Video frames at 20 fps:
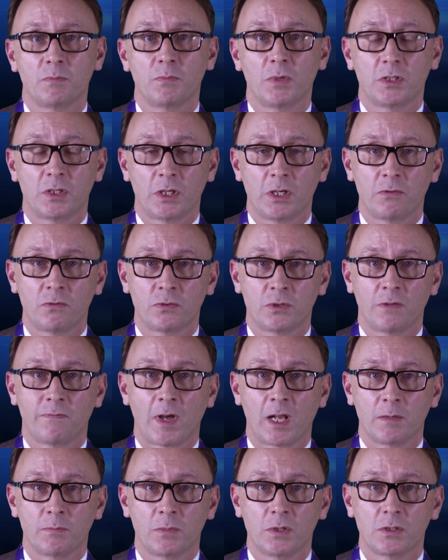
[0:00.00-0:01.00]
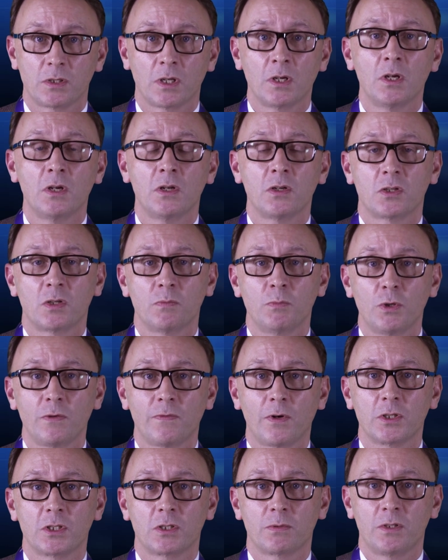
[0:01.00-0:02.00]
materials development to move
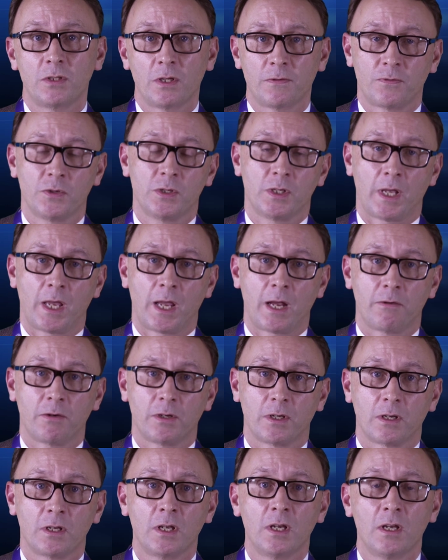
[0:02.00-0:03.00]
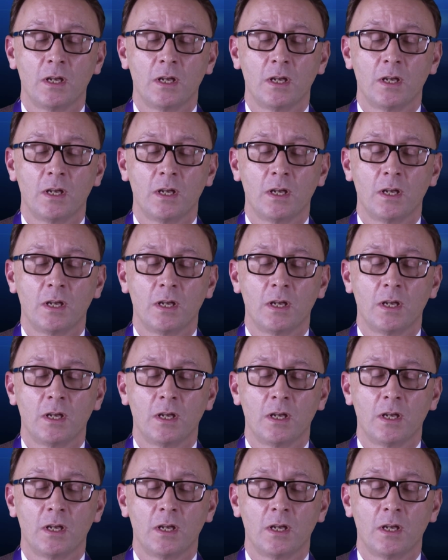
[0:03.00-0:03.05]
on to a different area.